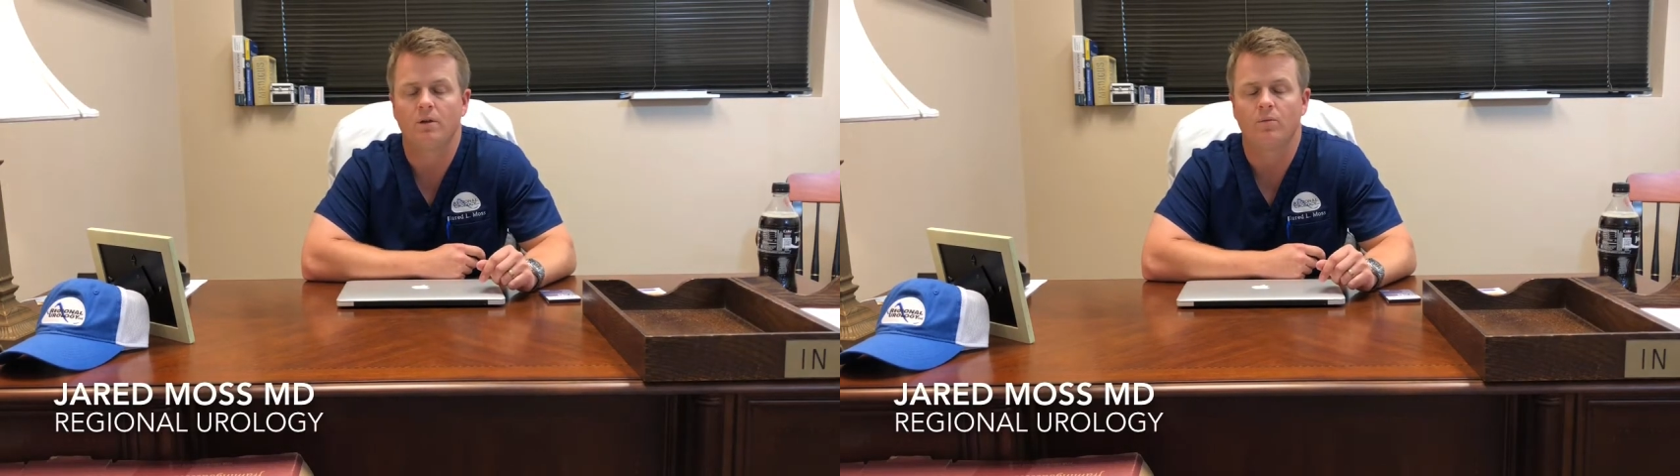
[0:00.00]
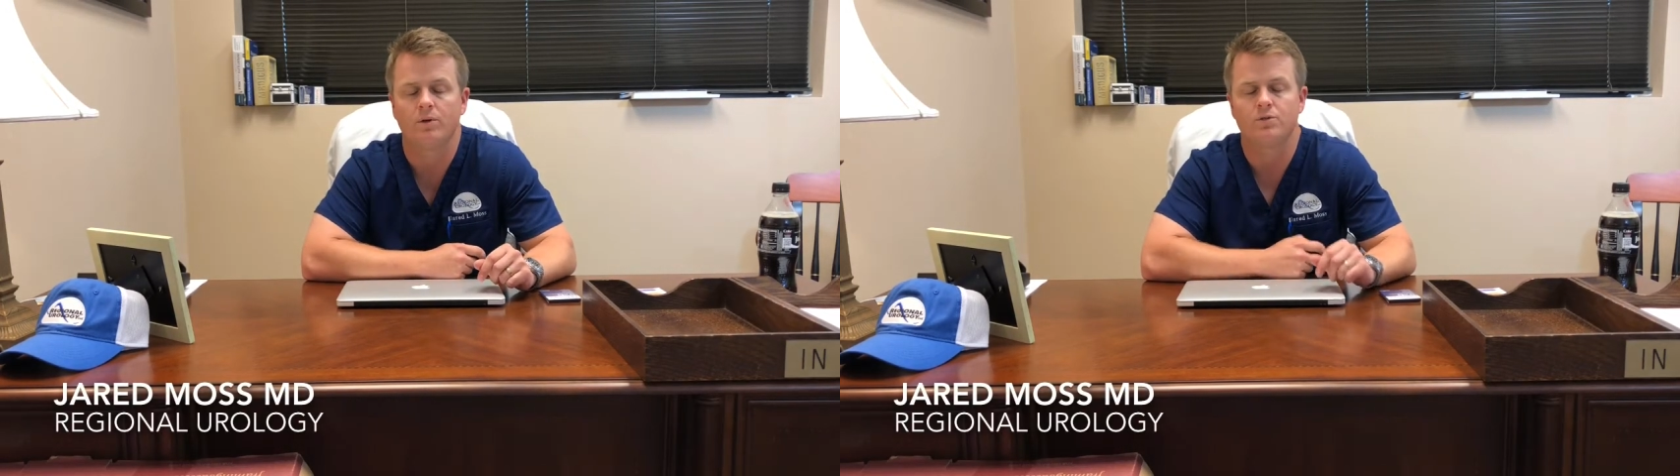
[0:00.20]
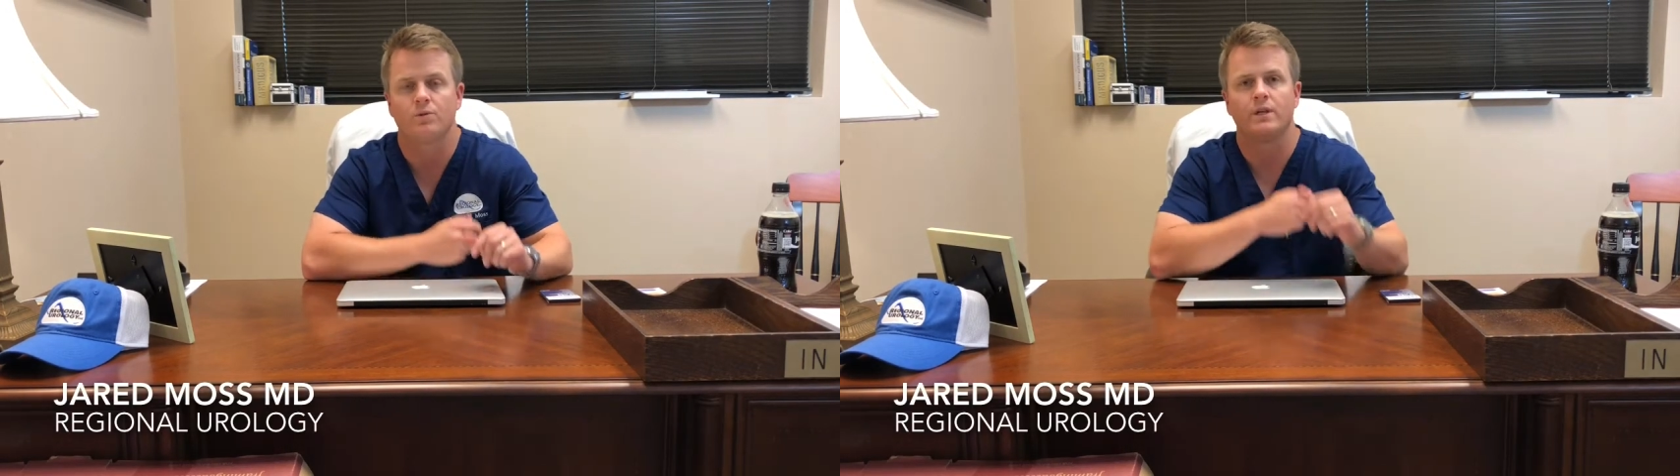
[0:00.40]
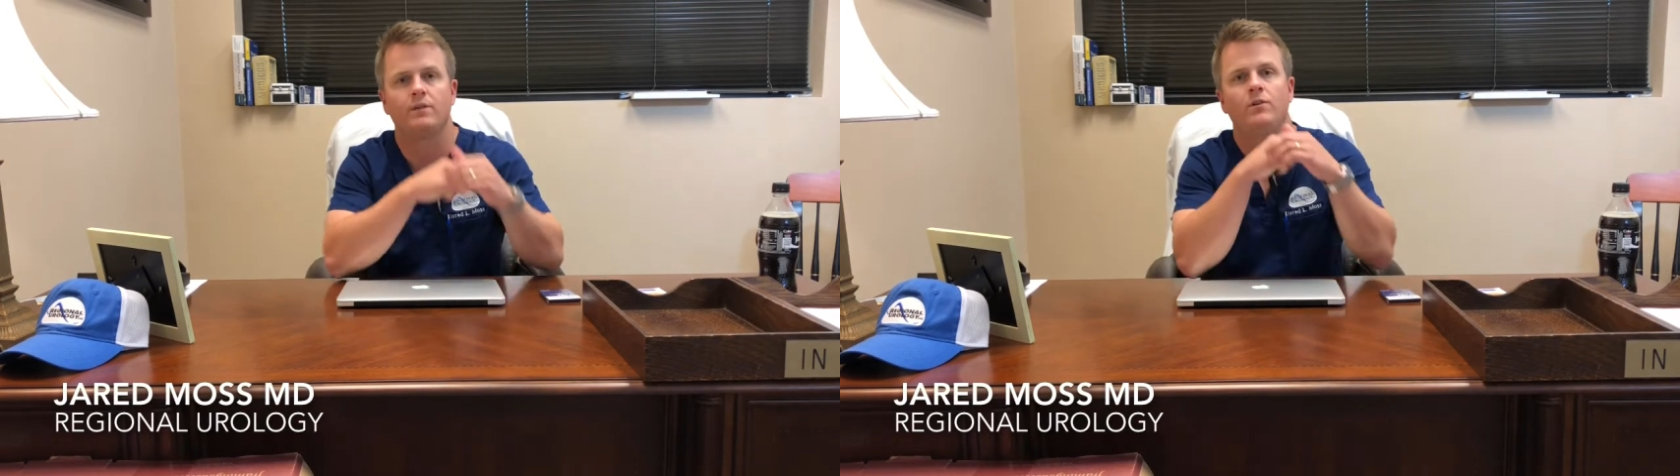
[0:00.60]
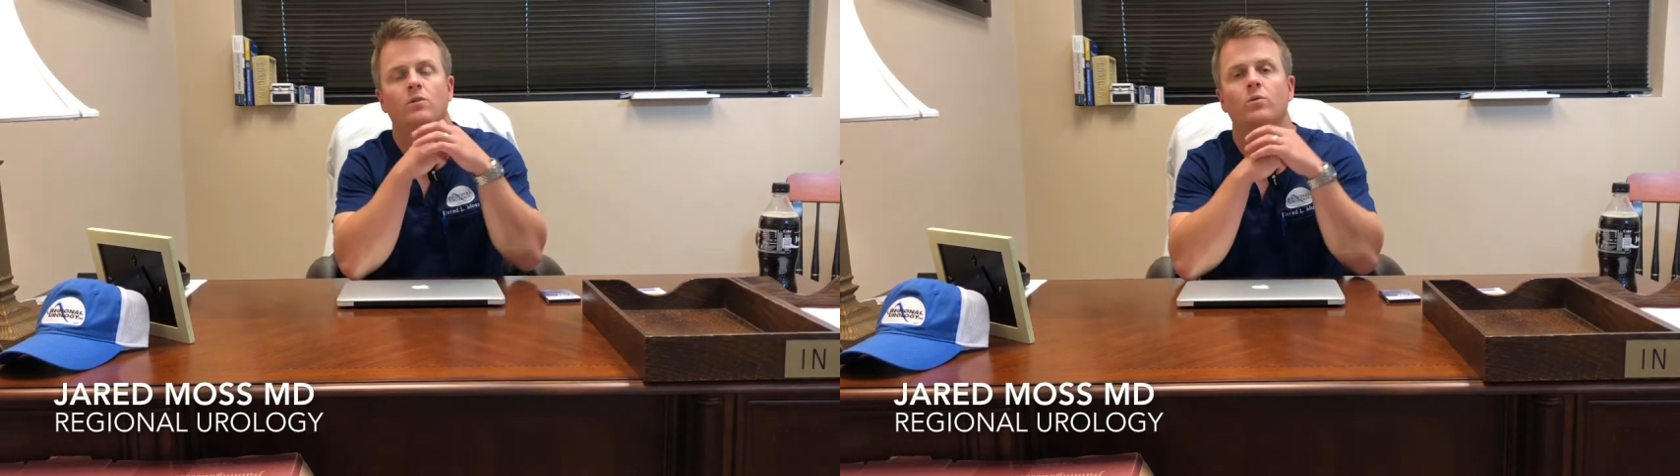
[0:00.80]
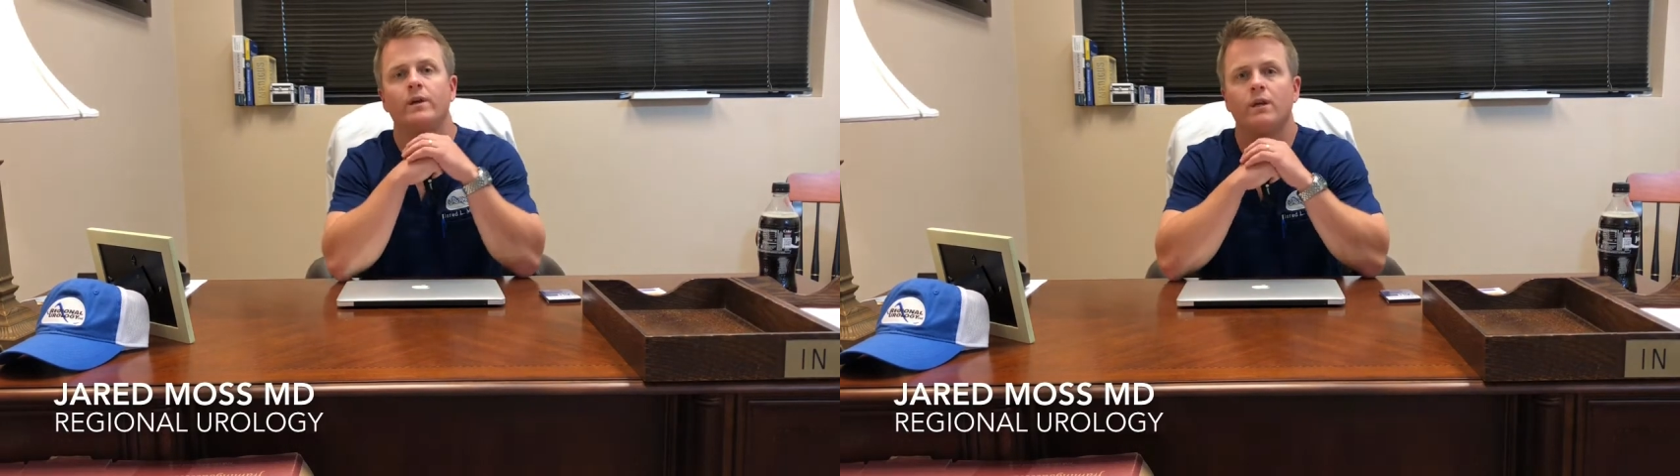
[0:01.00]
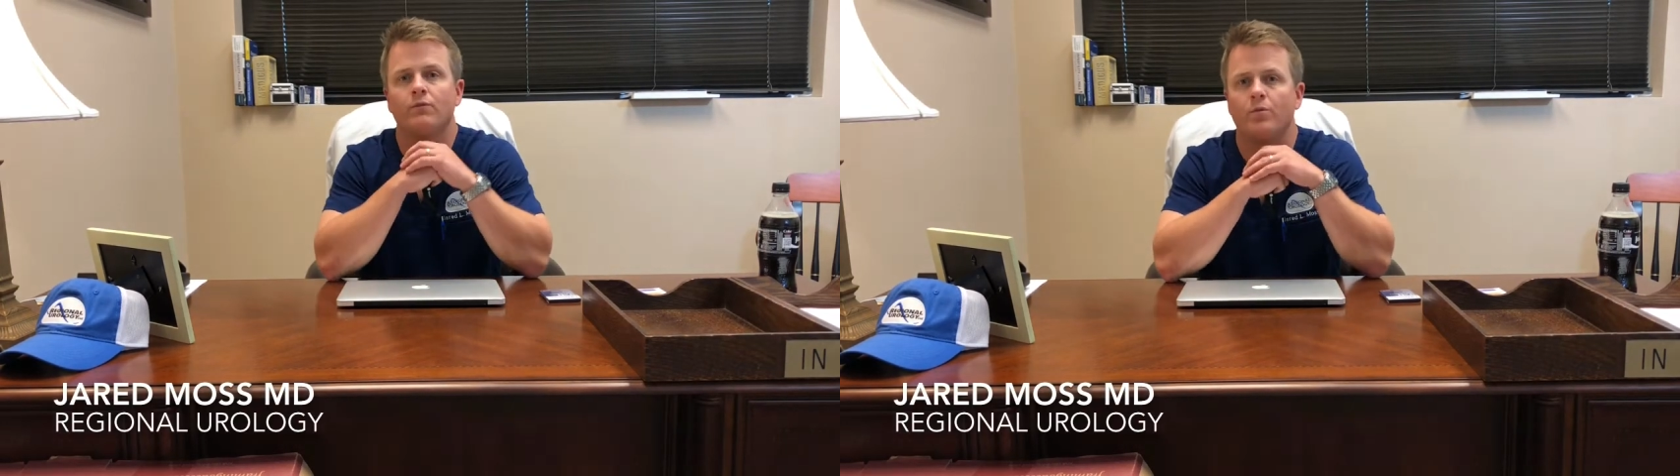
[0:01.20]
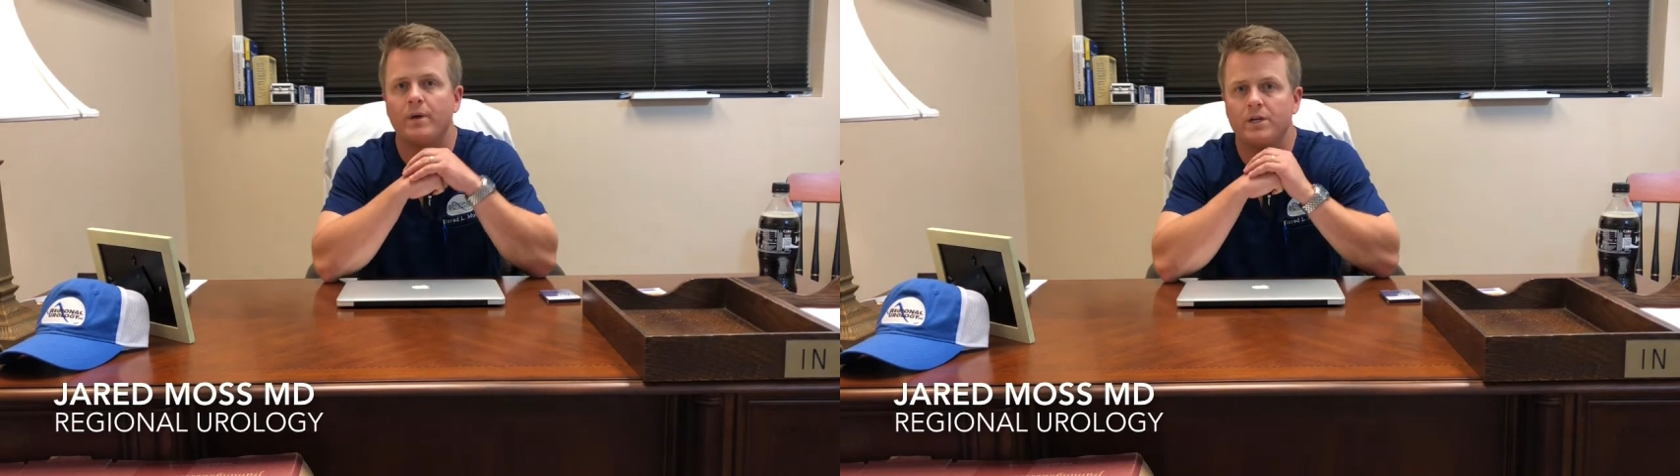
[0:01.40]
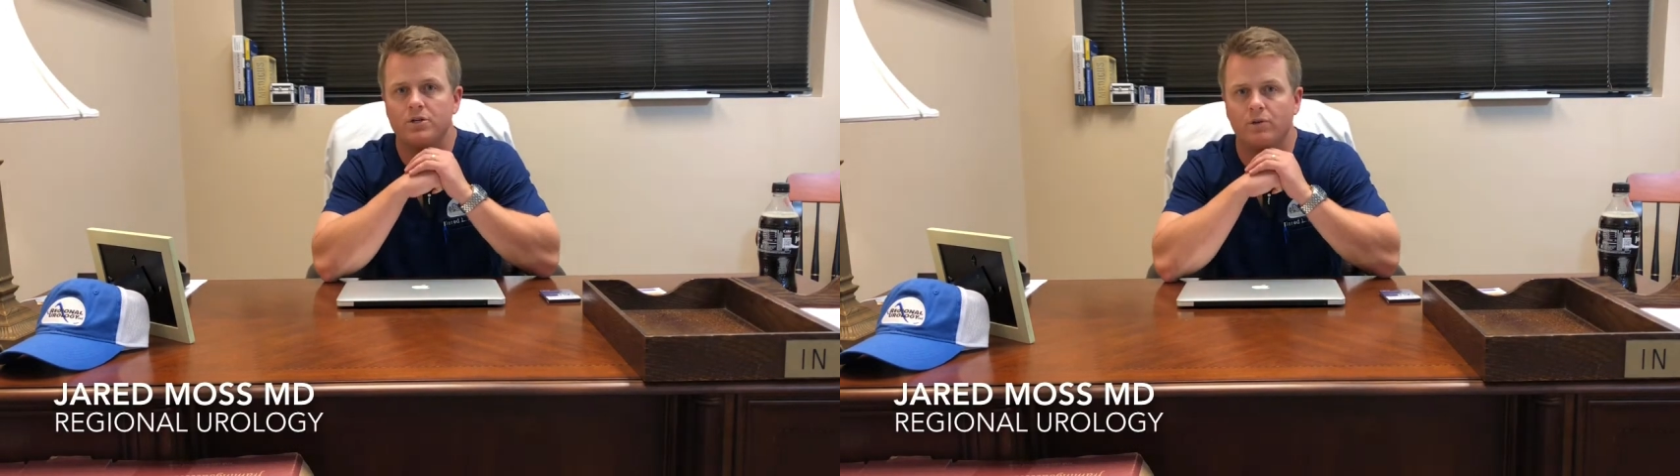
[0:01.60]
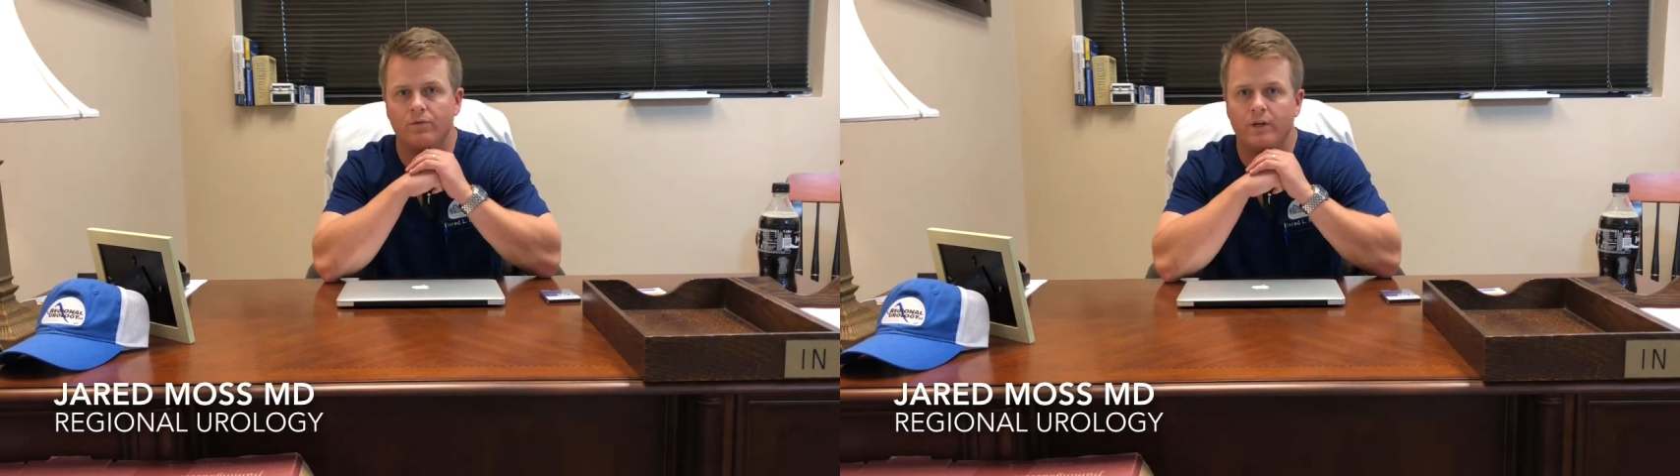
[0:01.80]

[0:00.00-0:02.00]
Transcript: and I just want to give you a quick informational